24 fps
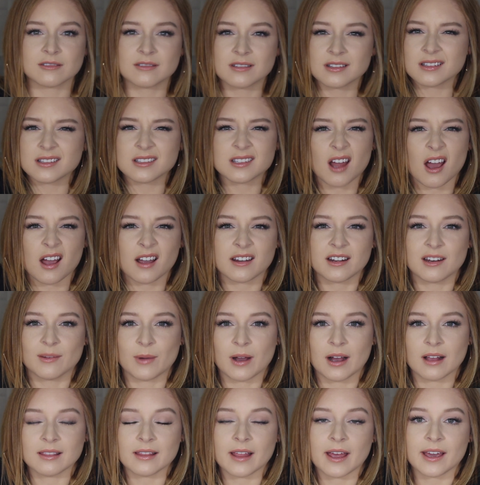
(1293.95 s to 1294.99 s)
just talking
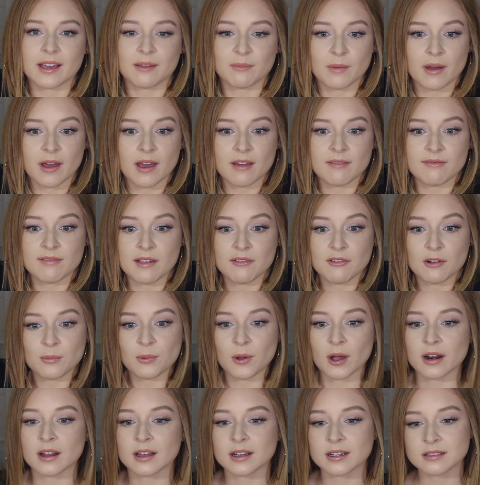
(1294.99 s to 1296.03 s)
about like my favorite
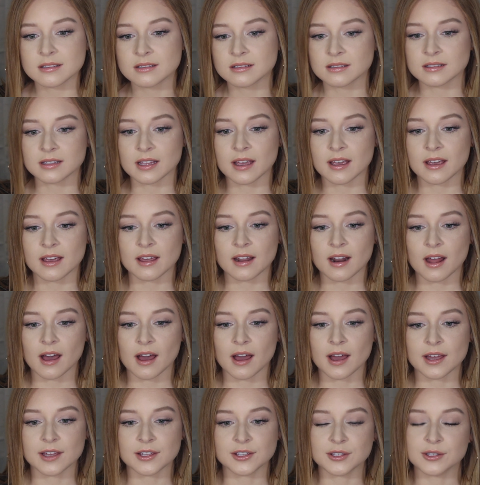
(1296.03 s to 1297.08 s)
products that
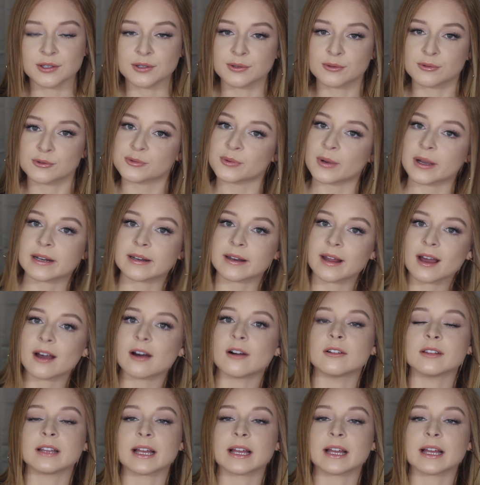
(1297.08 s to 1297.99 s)
I use right now,